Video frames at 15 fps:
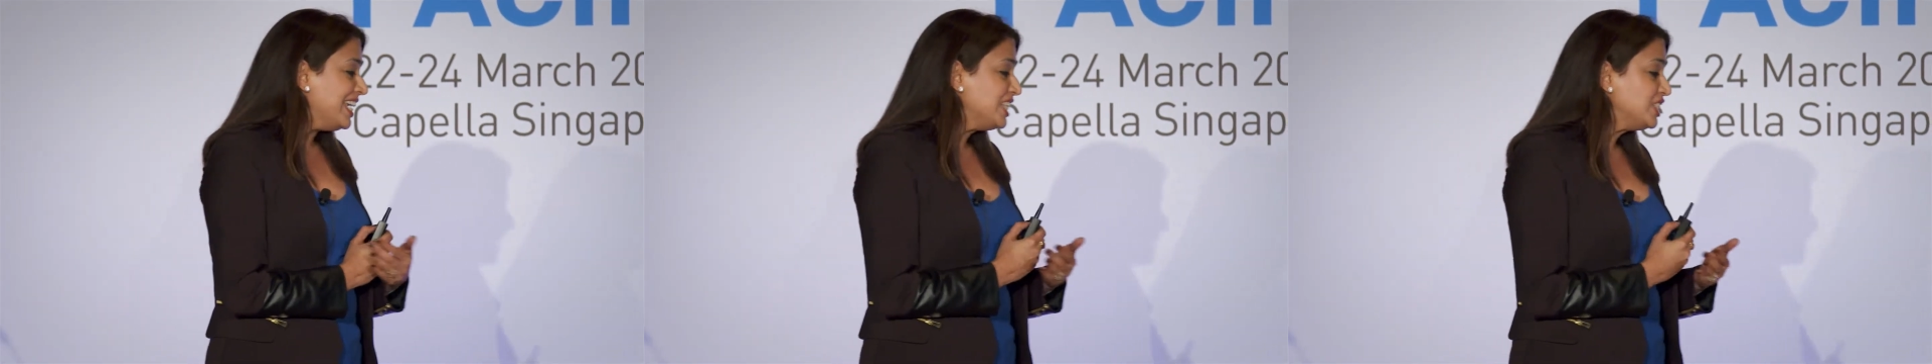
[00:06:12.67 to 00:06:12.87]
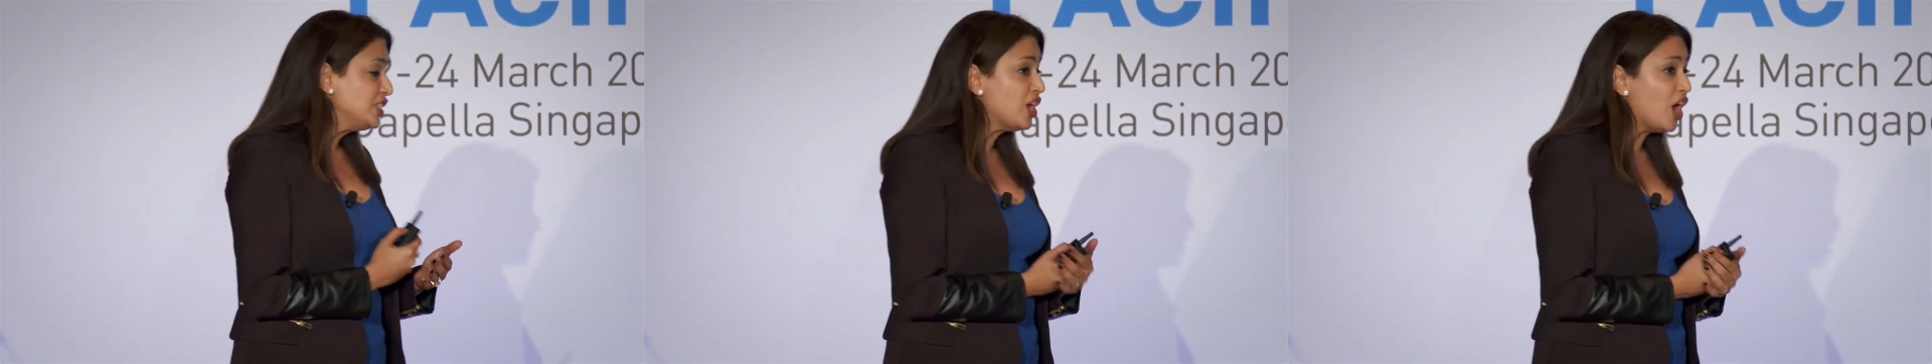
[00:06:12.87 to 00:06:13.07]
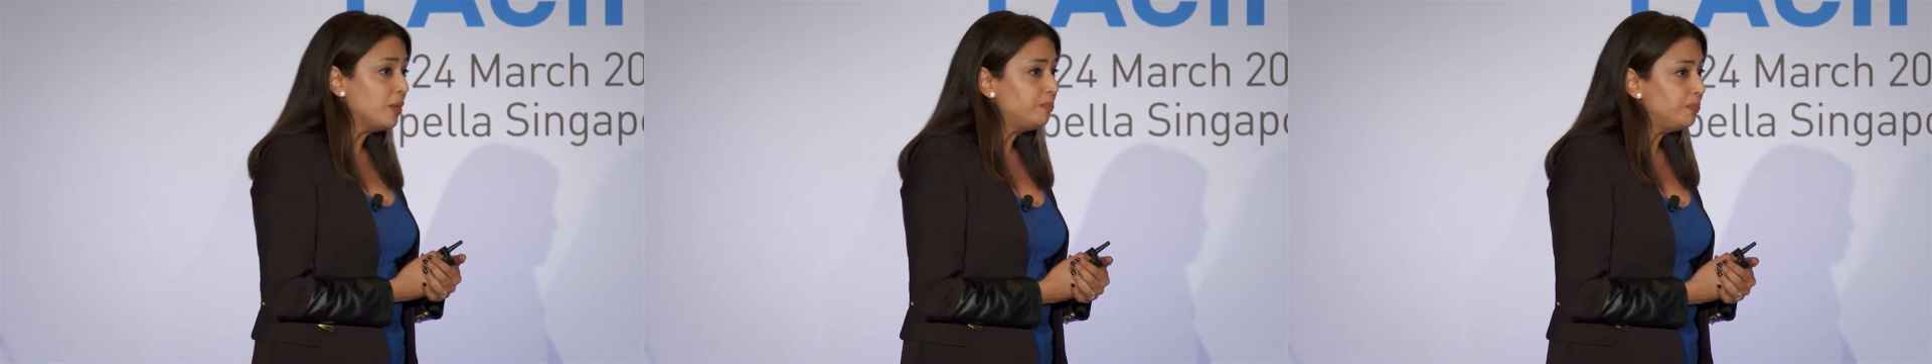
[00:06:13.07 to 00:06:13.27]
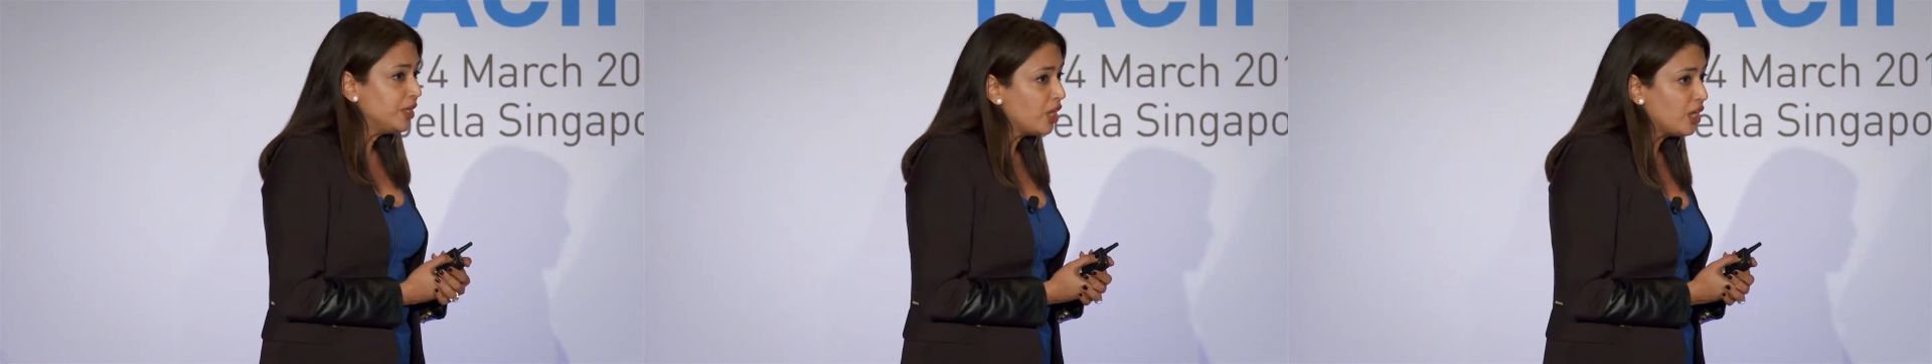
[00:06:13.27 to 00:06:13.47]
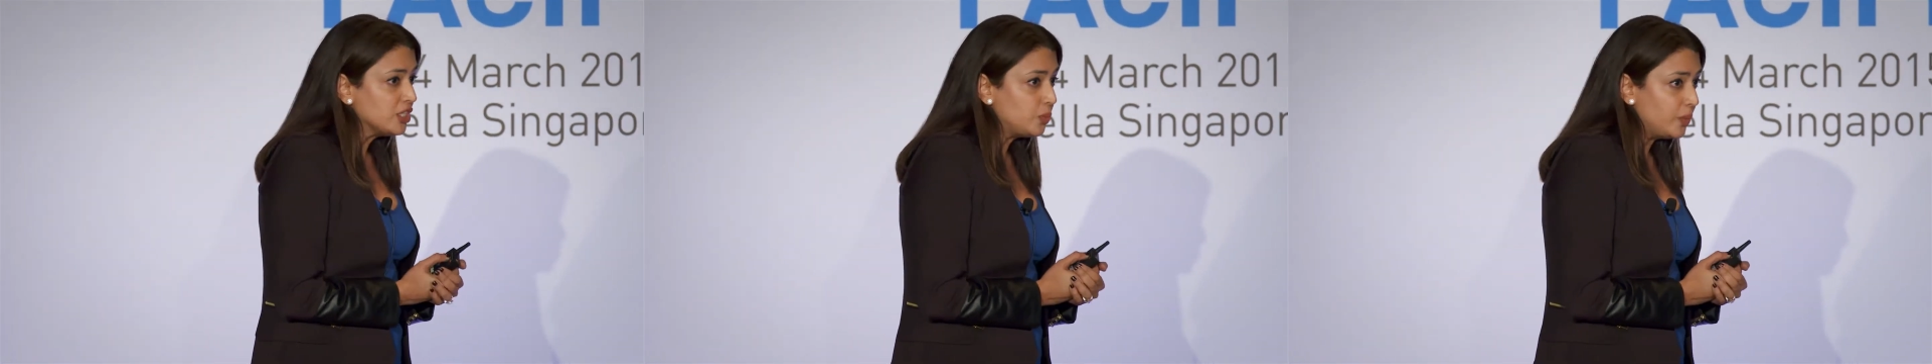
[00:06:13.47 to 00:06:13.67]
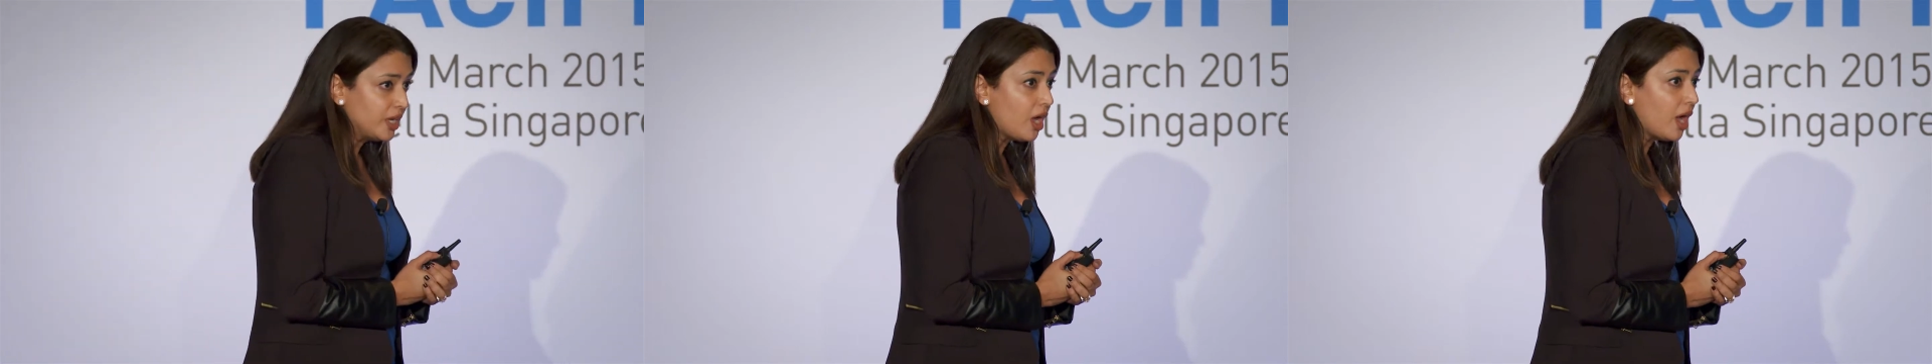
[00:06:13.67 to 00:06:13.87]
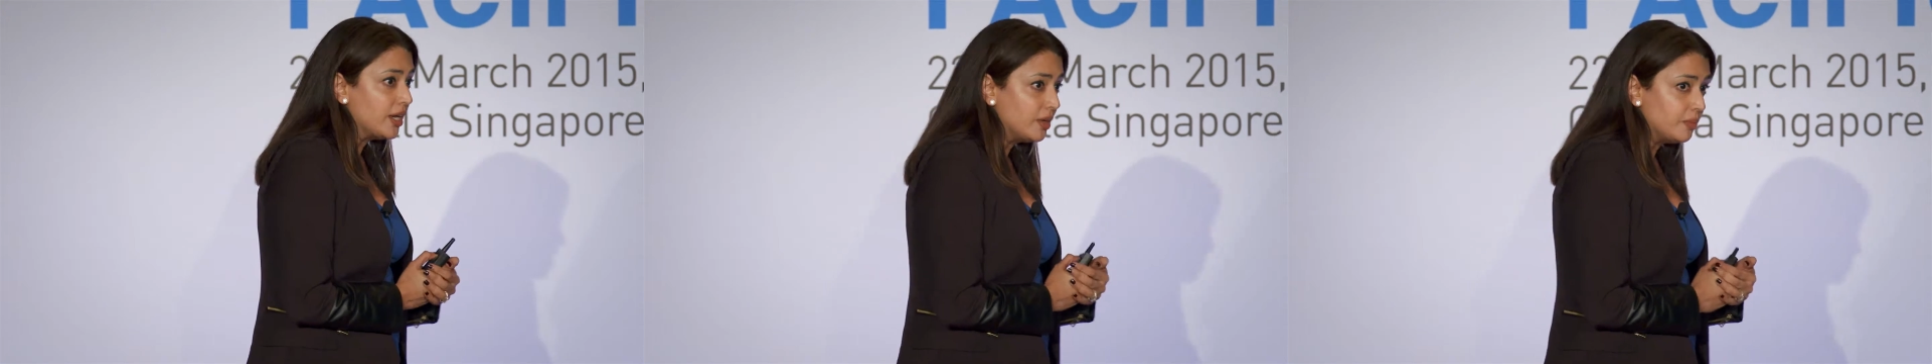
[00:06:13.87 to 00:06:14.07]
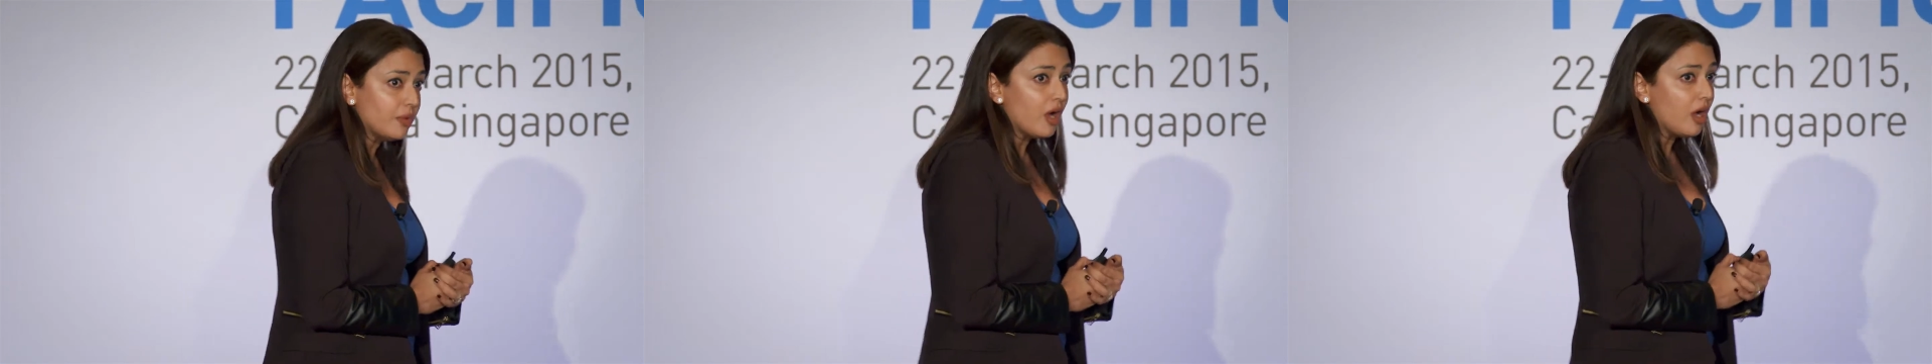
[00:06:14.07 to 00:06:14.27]
it's not because we got
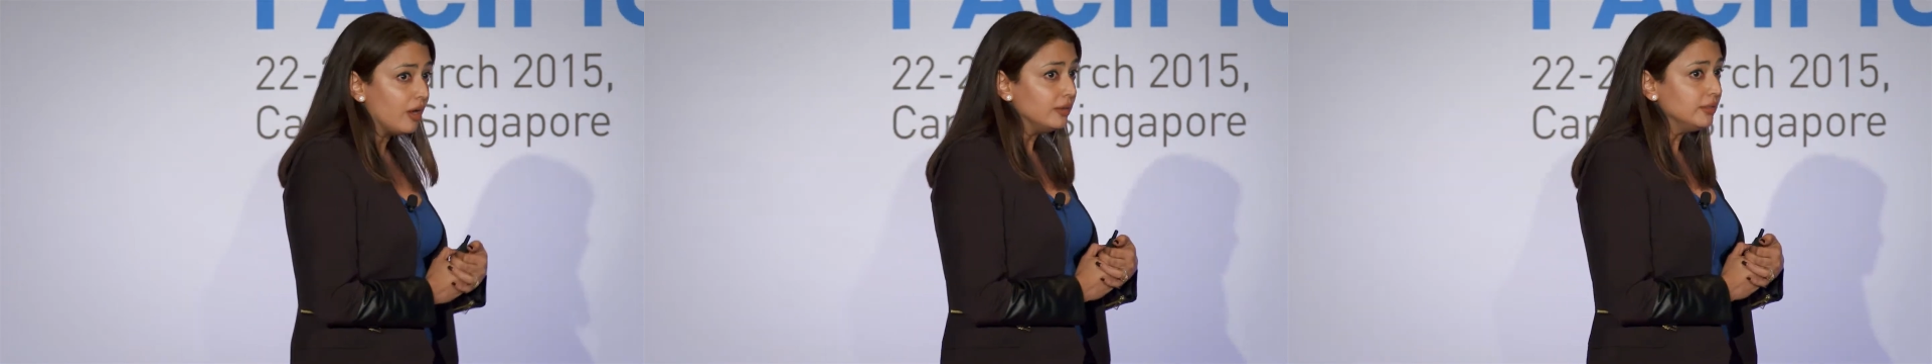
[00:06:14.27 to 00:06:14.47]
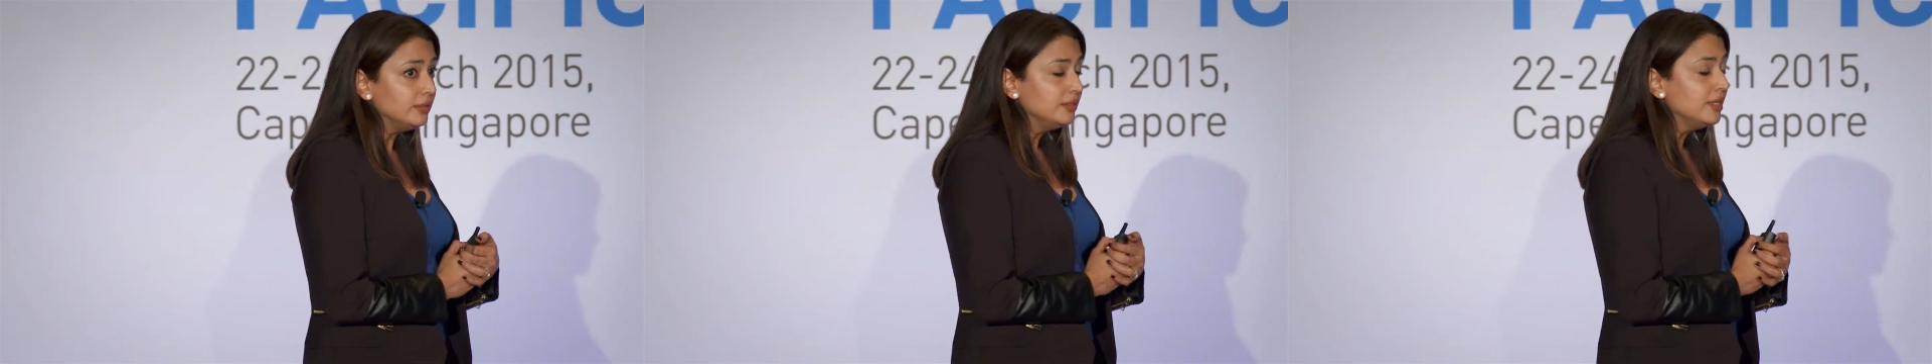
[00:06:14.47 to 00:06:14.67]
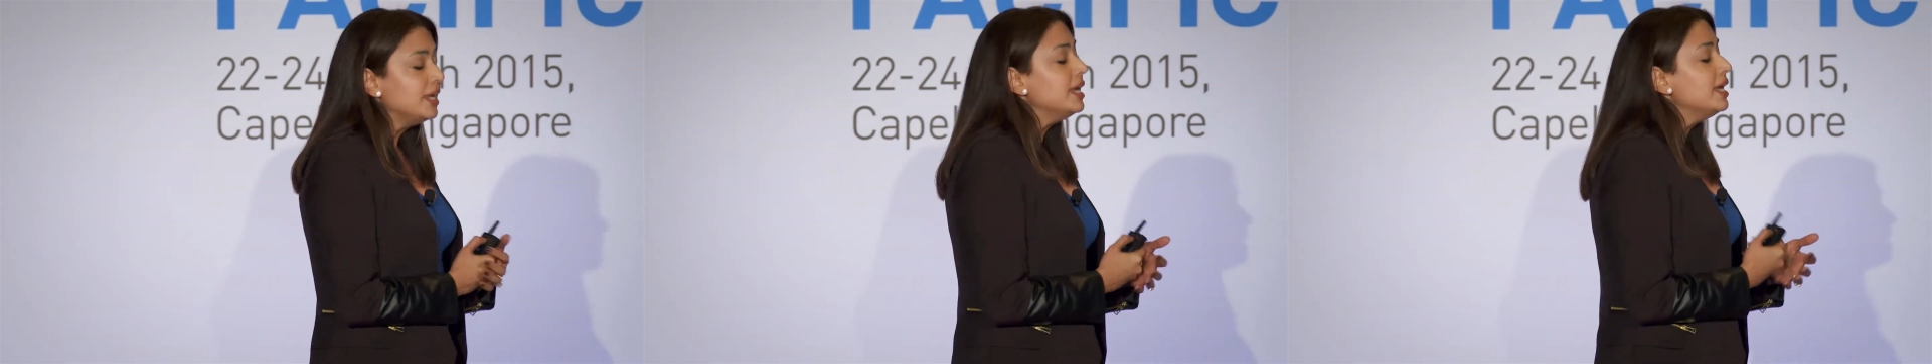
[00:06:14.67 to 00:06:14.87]
it wrong.